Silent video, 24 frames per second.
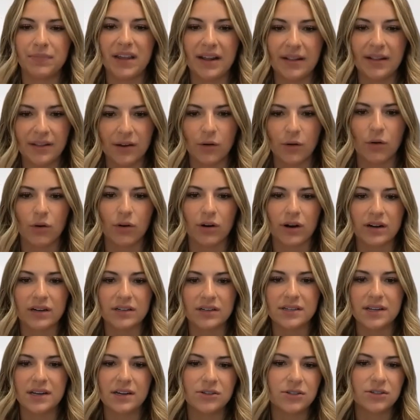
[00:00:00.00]
in their
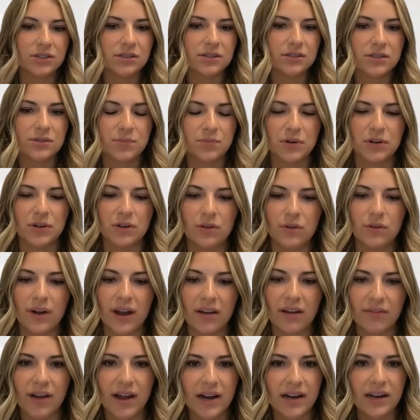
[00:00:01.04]
organizations, but do you
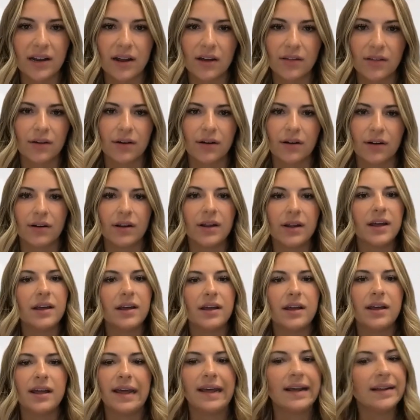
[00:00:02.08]
have any other
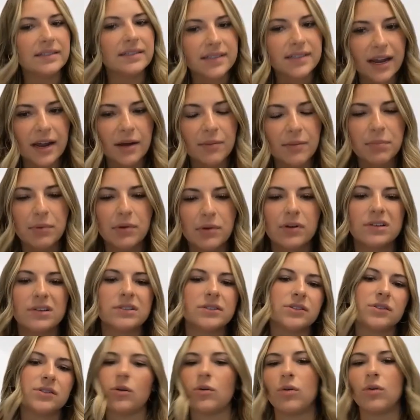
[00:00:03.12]

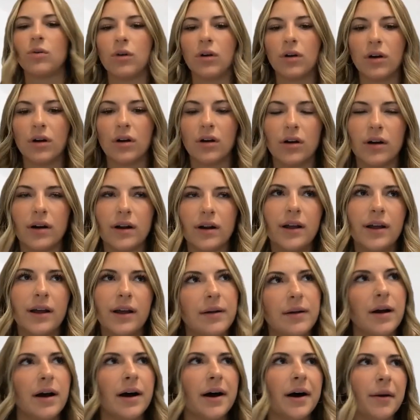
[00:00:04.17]
examples or
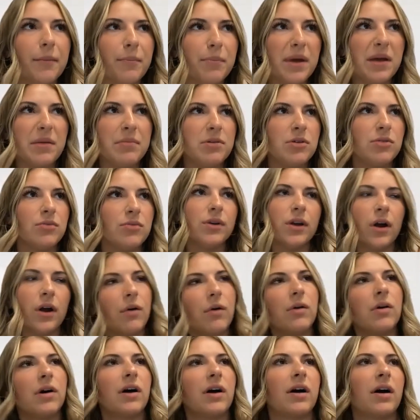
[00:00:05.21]
maybe you
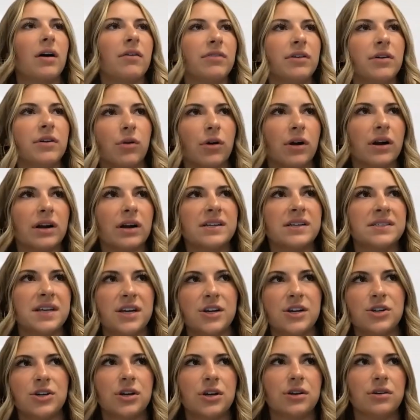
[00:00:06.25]
know of an
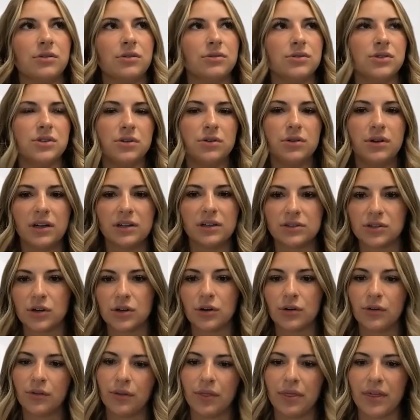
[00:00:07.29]
organization who's doing a
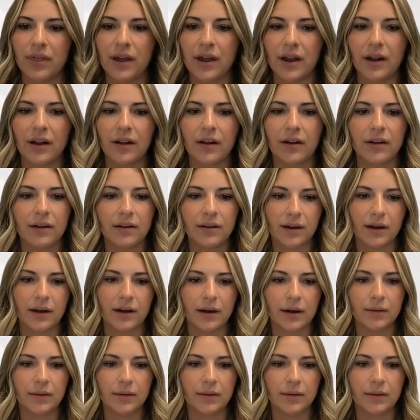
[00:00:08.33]
certain thing